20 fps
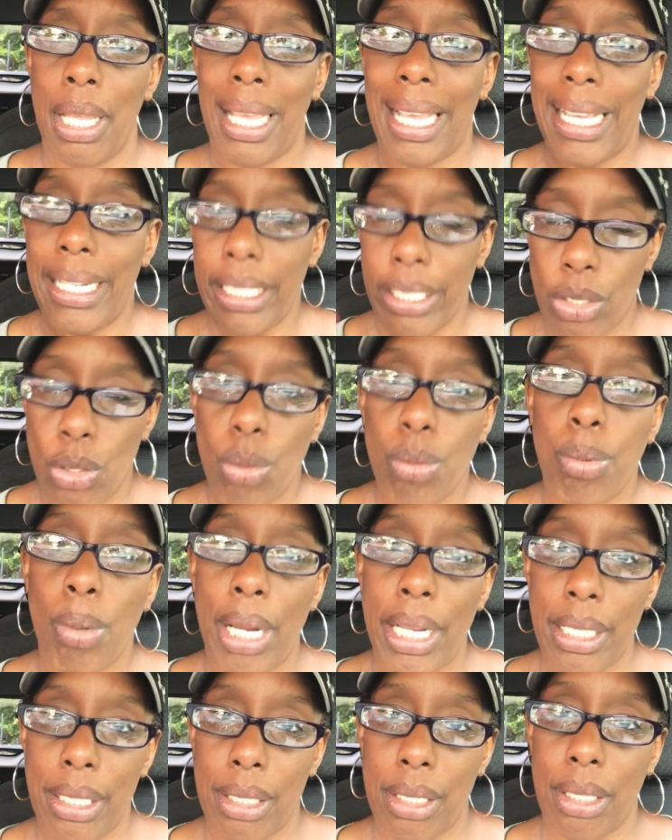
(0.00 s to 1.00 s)
I need to
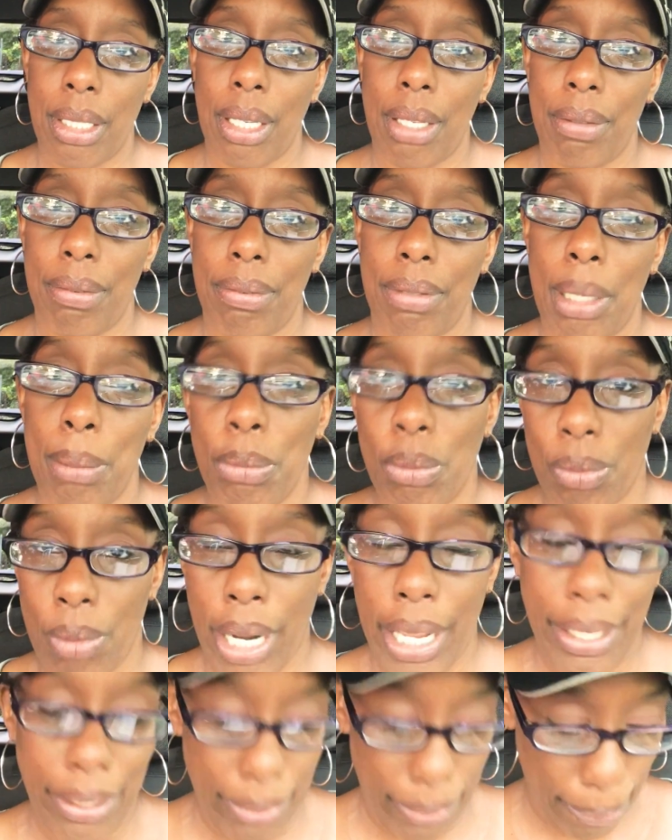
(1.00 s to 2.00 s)
write stuff. I'm a
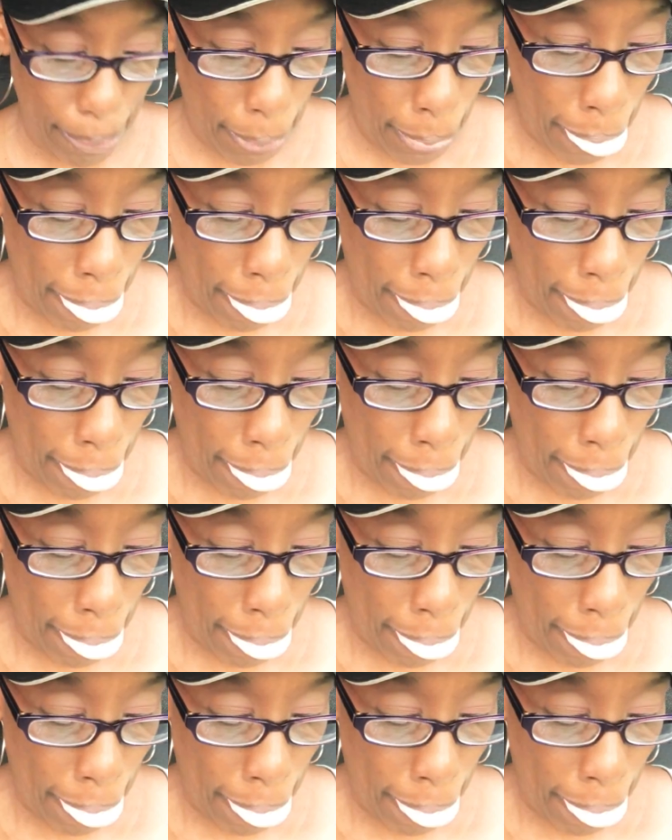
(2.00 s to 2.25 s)
writer.